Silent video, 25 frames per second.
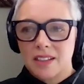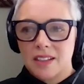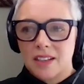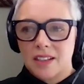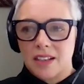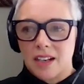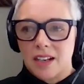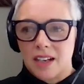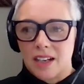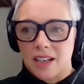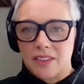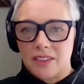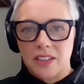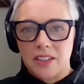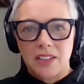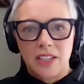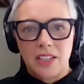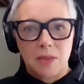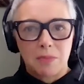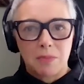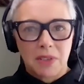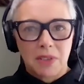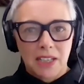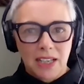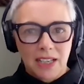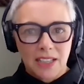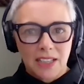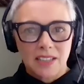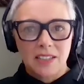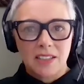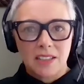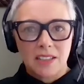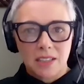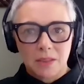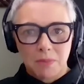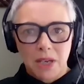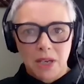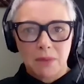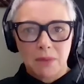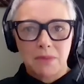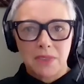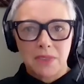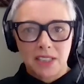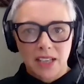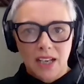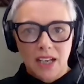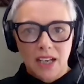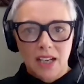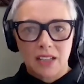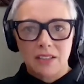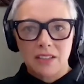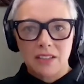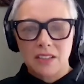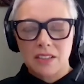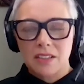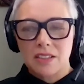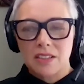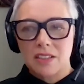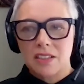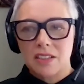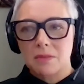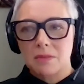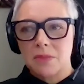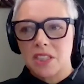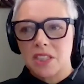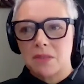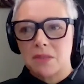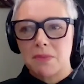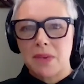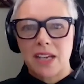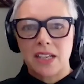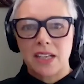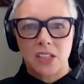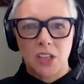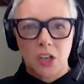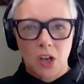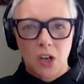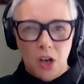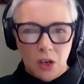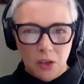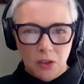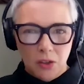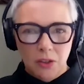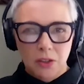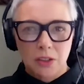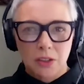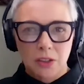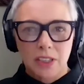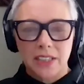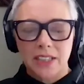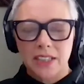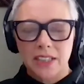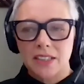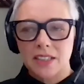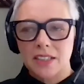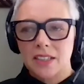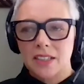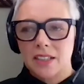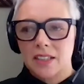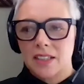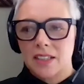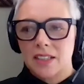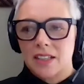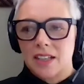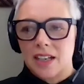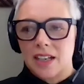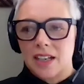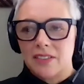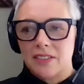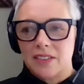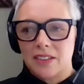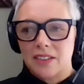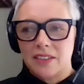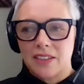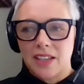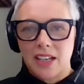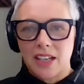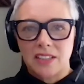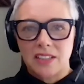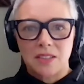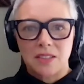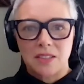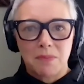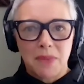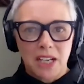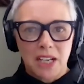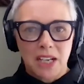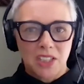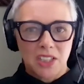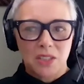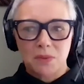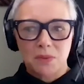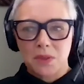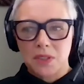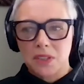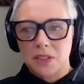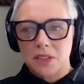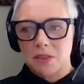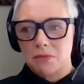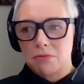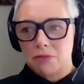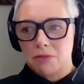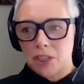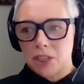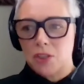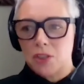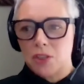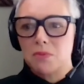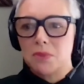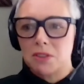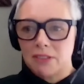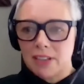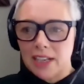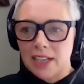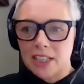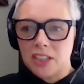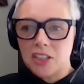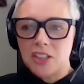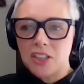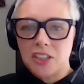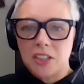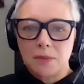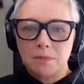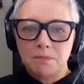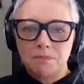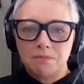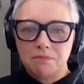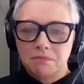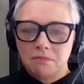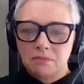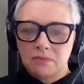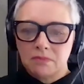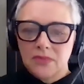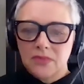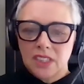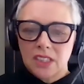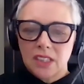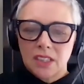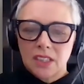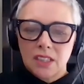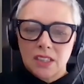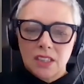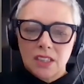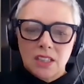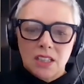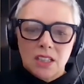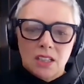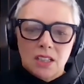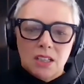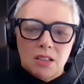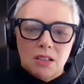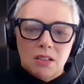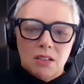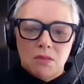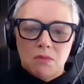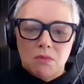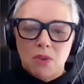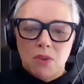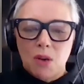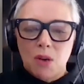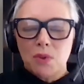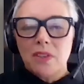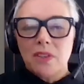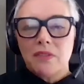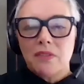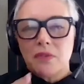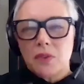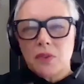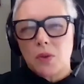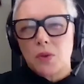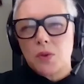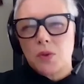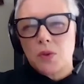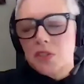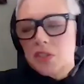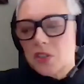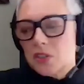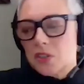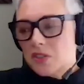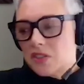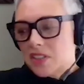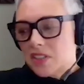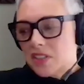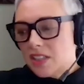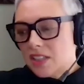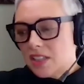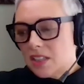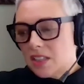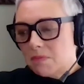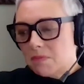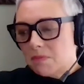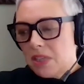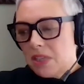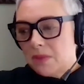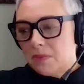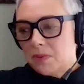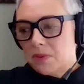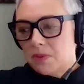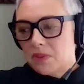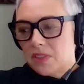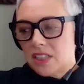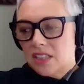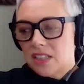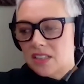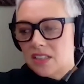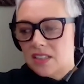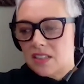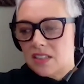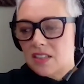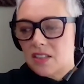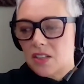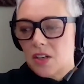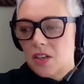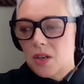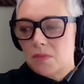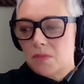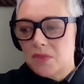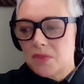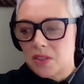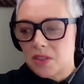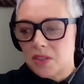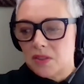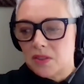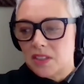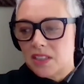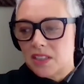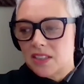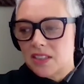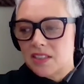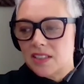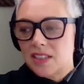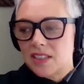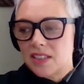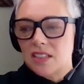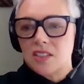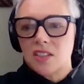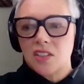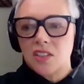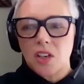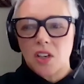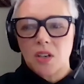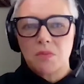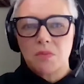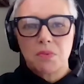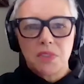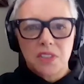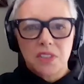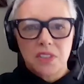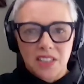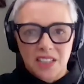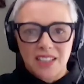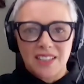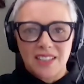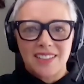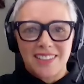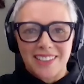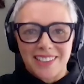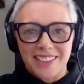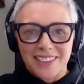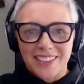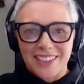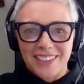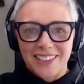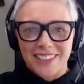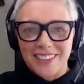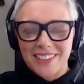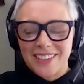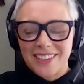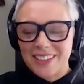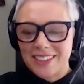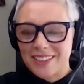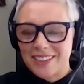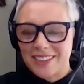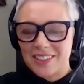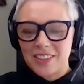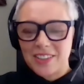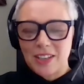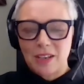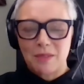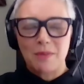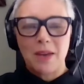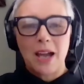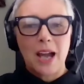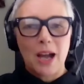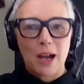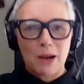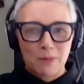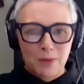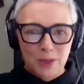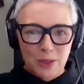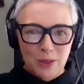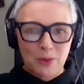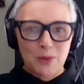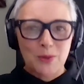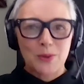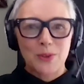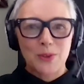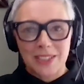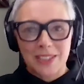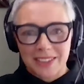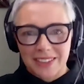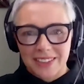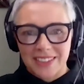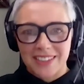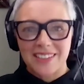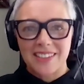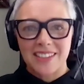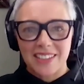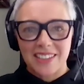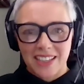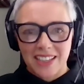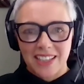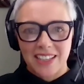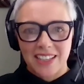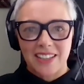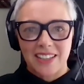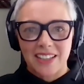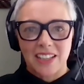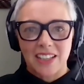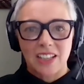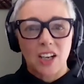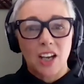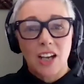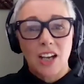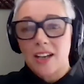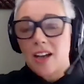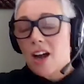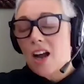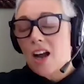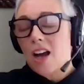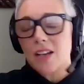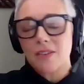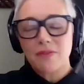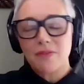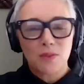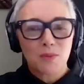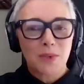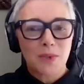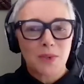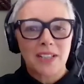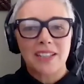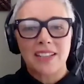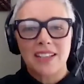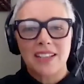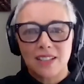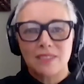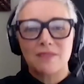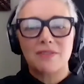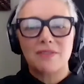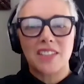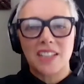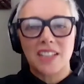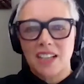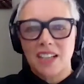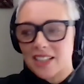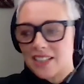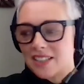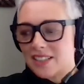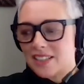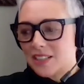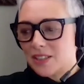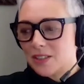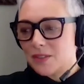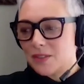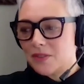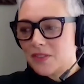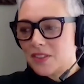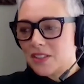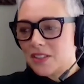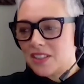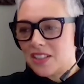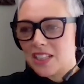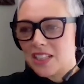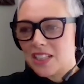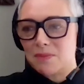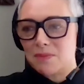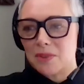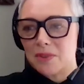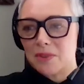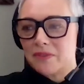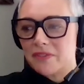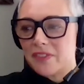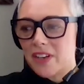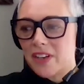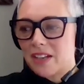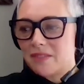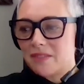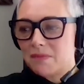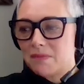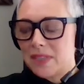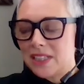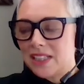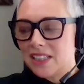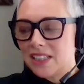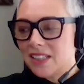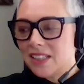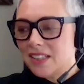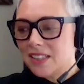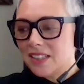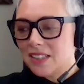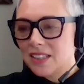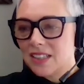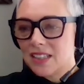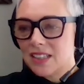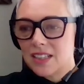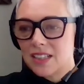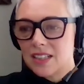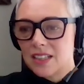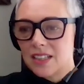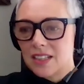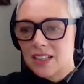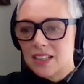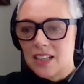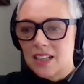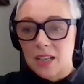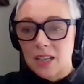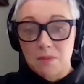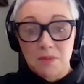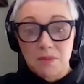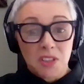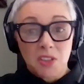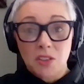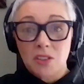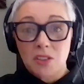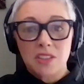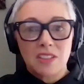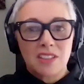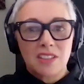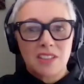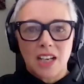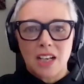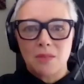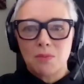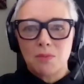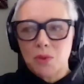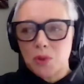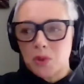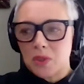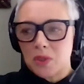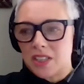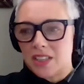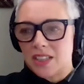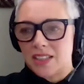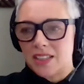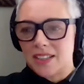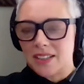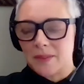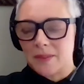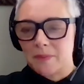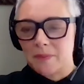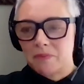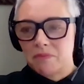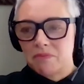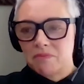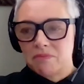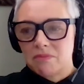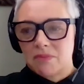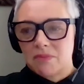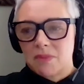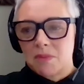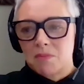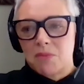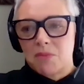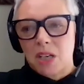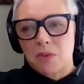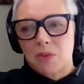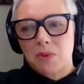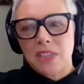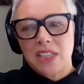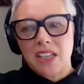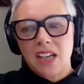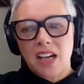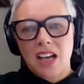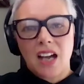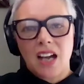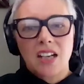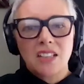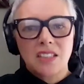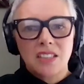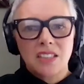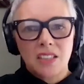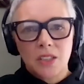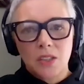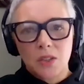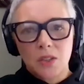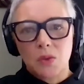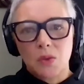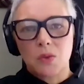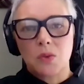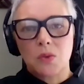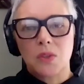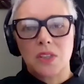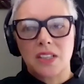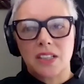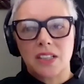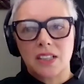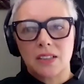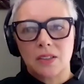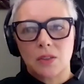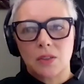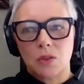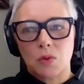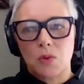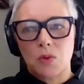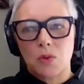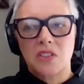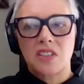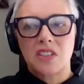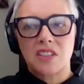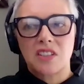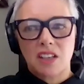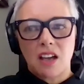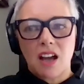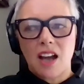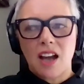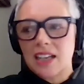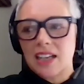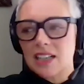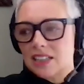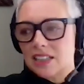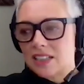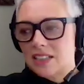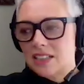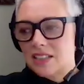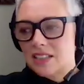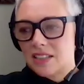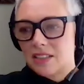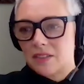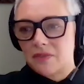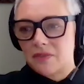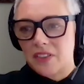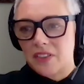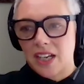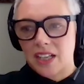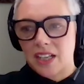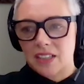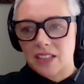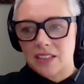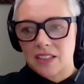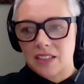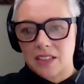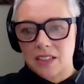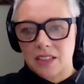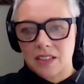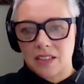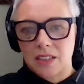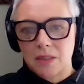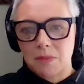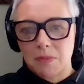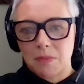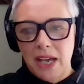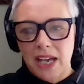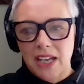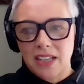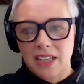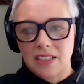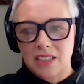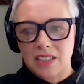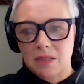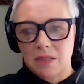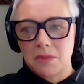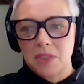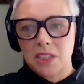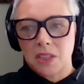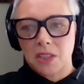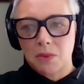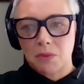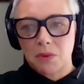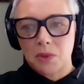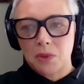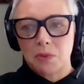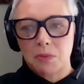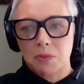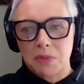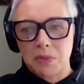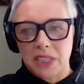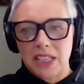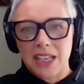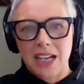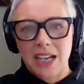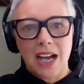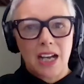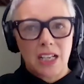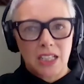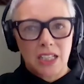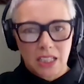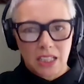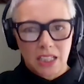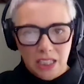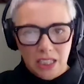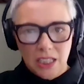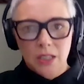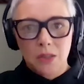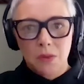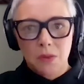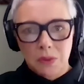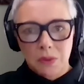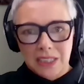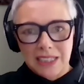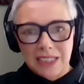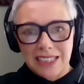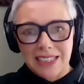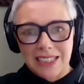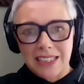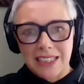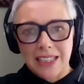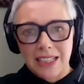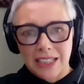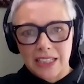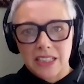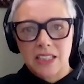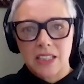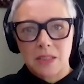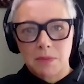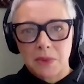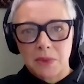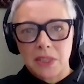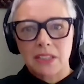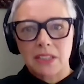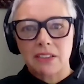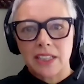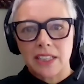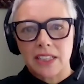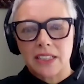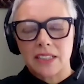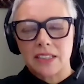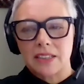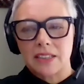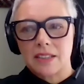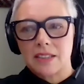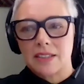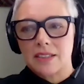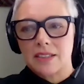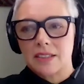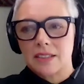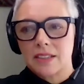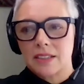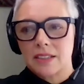that their place in the public health system is made concrete, and that that's matched with remuneration. What we've also said that people need to stop doing is, let's stop pretending that somehow we're all in this together. Like, I for one love the idea of the team of 5 million. So does Amo here. But we can't ignore or silence the fact that the pandemic will be unequally experienced.